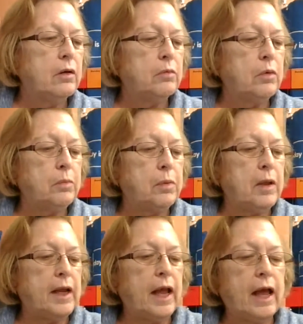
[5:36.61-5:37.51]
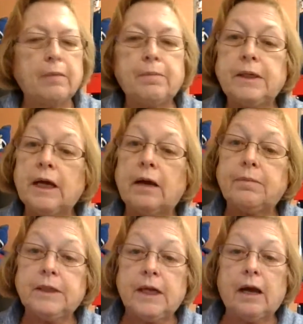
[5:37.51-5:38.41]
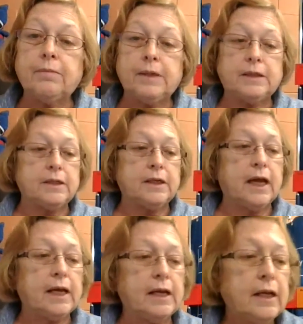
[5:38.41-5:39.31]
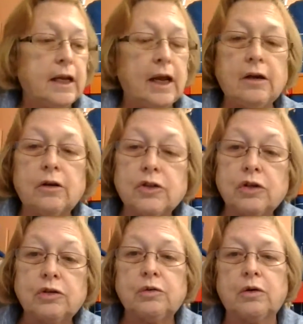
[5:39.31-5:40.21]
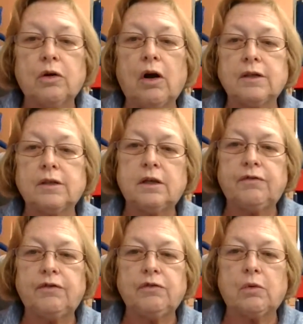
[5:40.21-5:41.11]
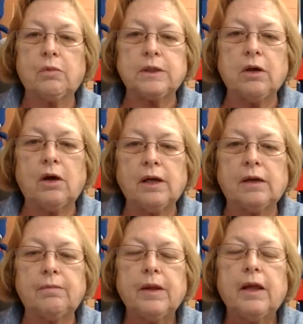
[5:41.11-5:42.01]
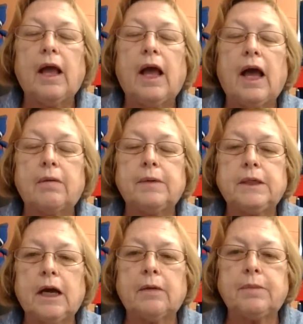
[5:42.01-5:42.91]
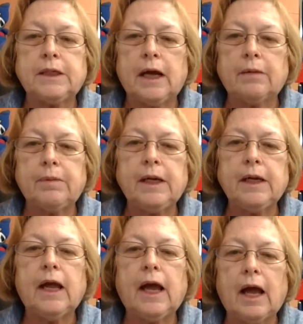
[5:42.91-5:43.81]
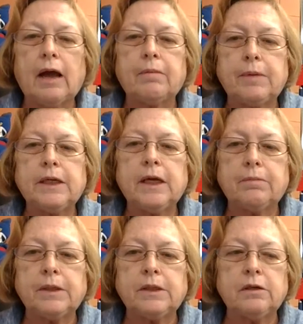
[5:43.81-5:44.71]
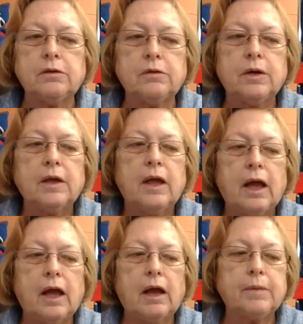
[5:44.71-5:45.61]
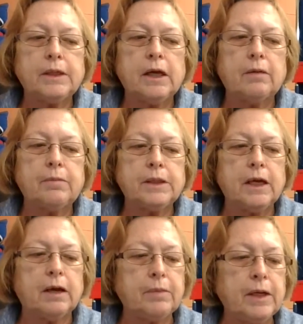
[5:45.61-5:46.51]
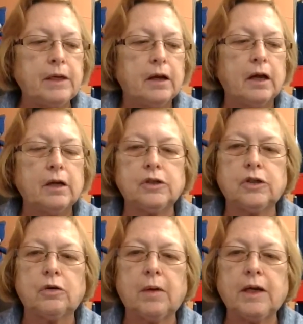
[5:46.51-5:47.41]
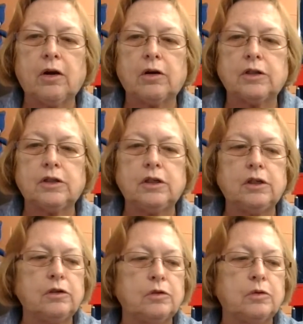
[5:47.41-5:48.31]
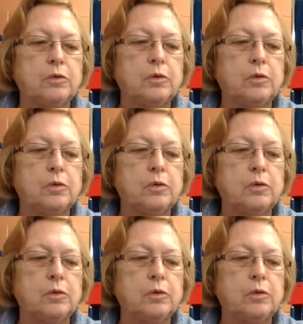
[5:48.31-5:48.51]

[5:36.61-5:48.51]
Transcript: We'll play Appy Tappy Tappy today. And I'll show you a card, see if you know what's on it. Appy Tappy Tappy, Appy Tappy 2, Appy Tappy Tappy. I'll show my card to you.